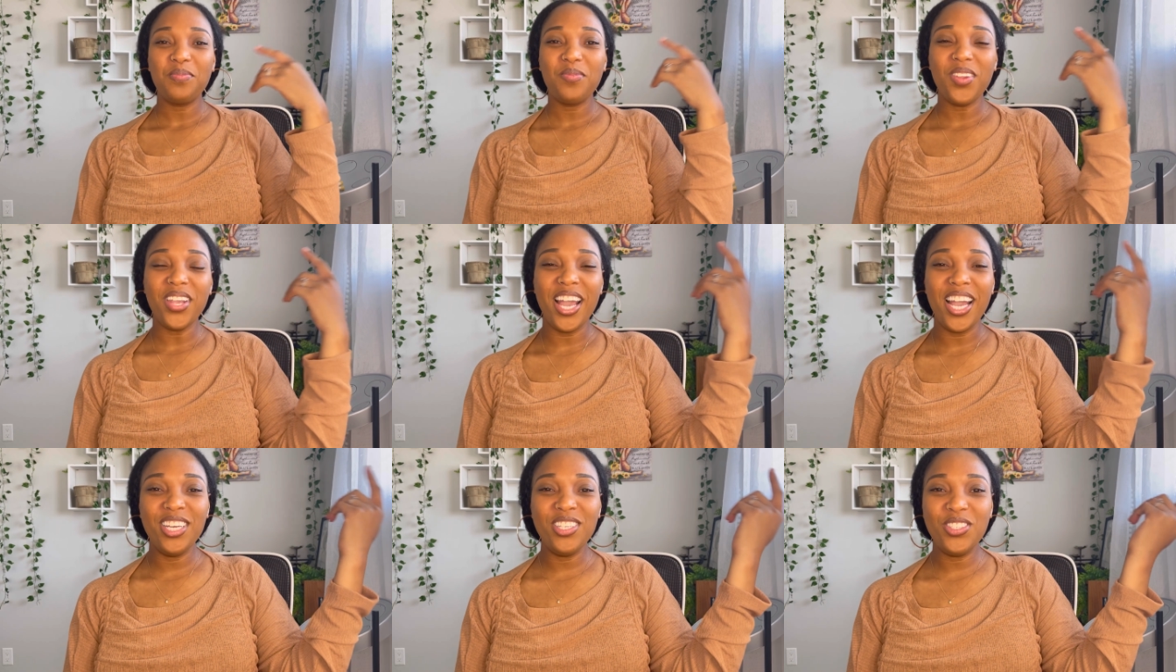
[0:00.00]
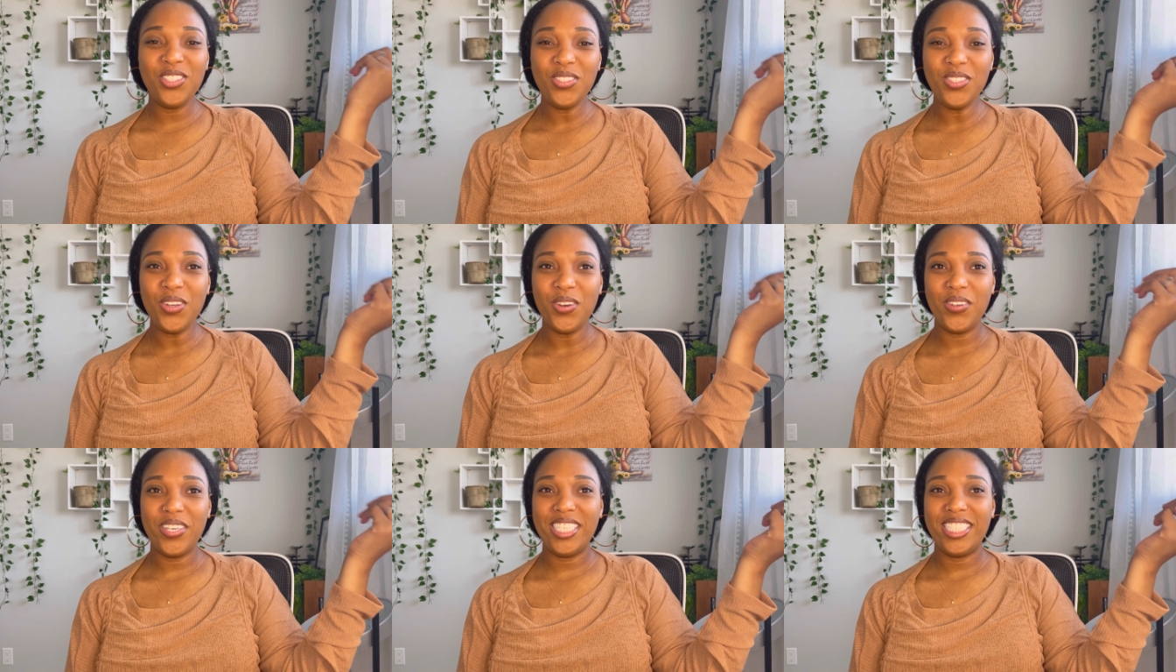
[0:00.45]
I do
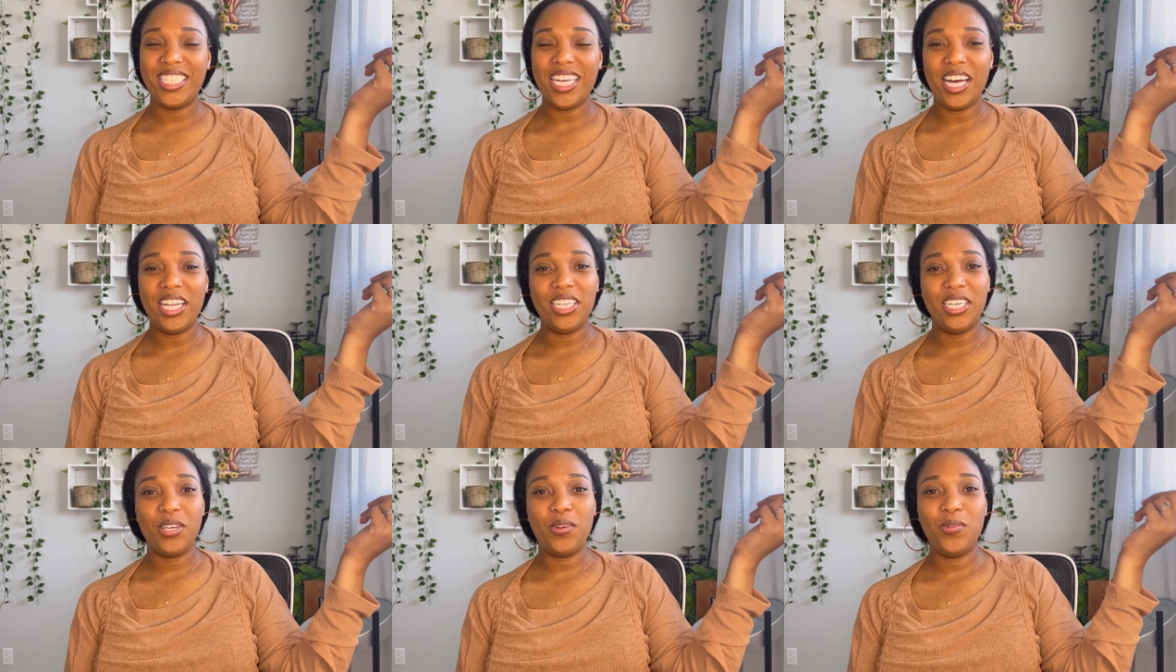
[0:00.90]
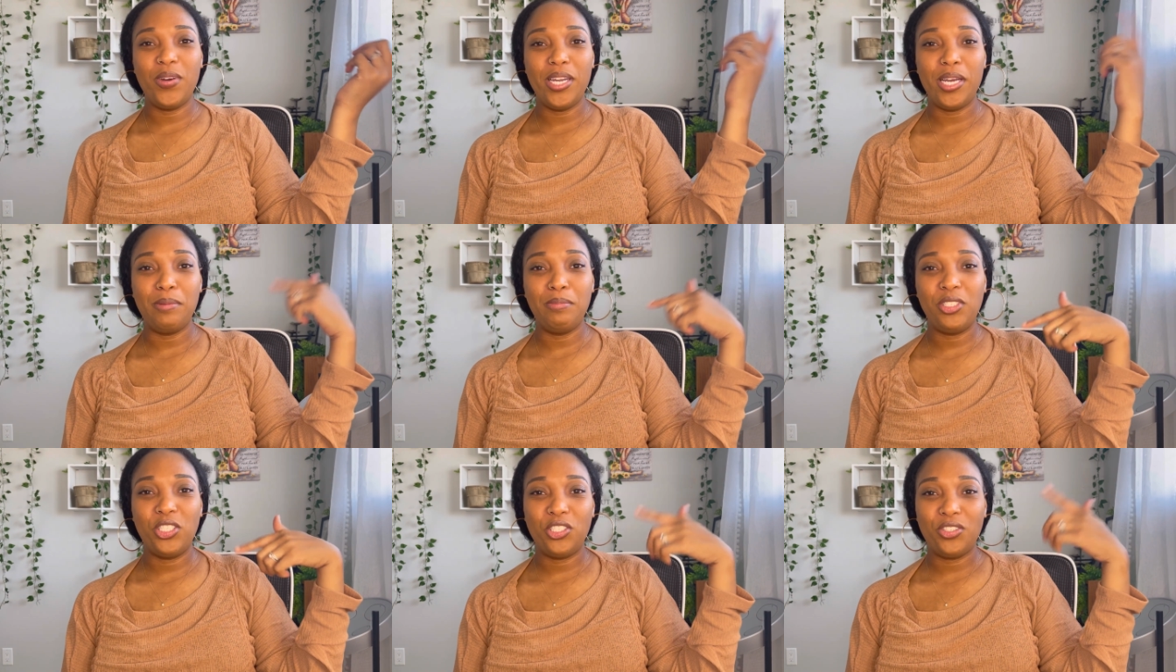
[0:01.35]
notice that like when
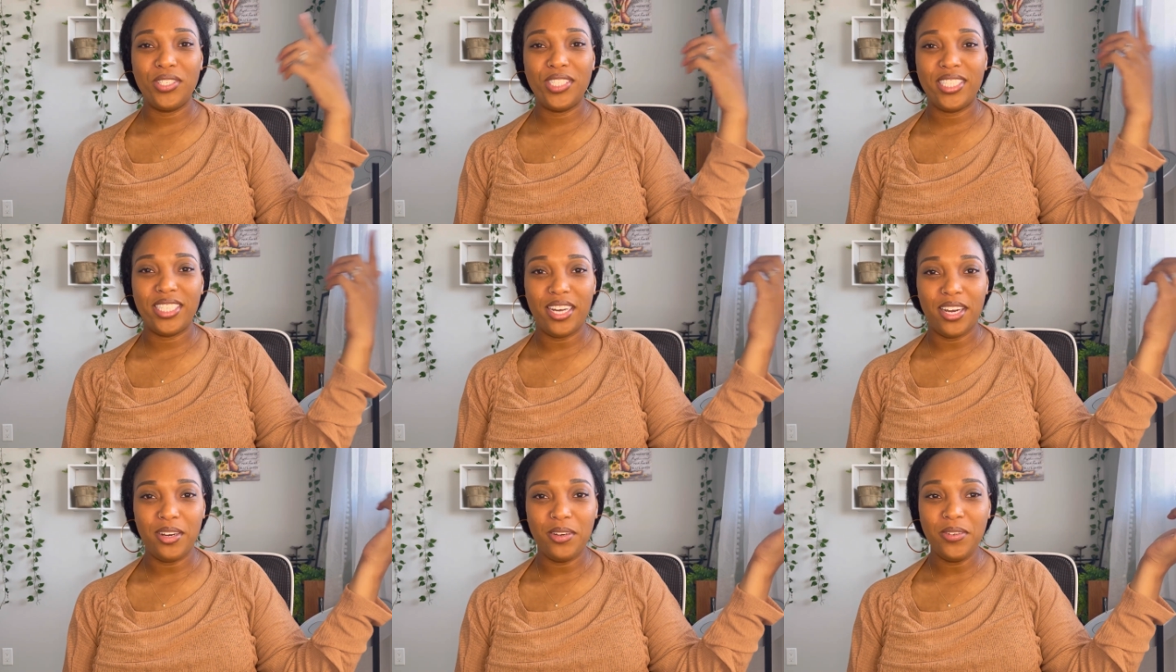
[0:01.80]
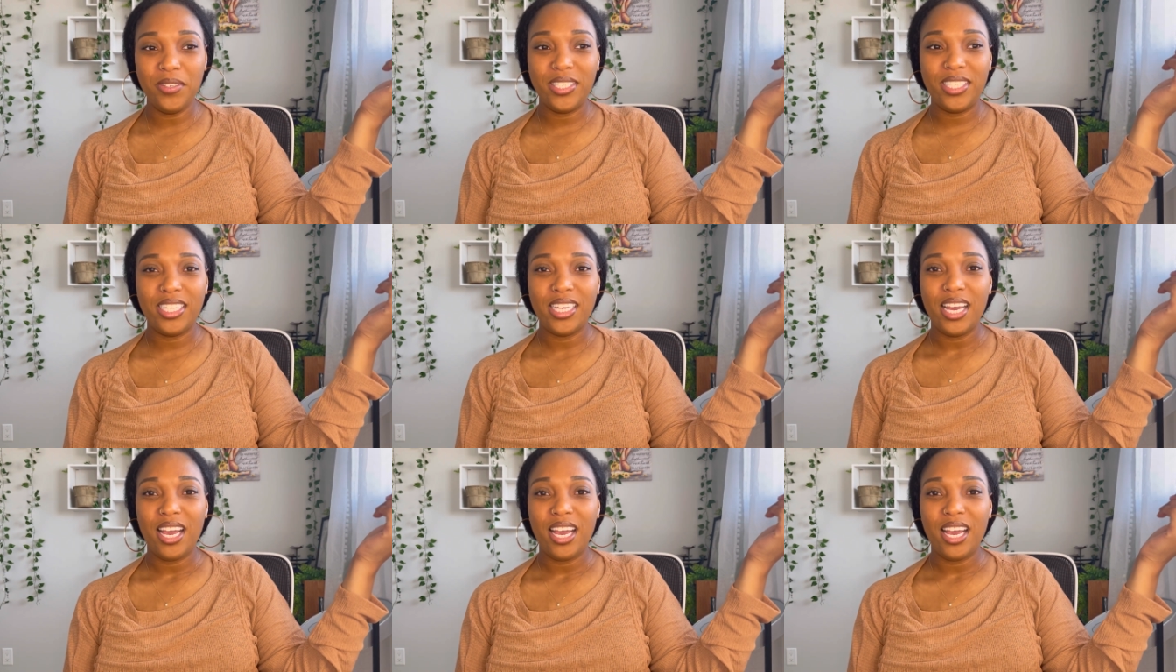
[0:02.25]
I'm stressed out,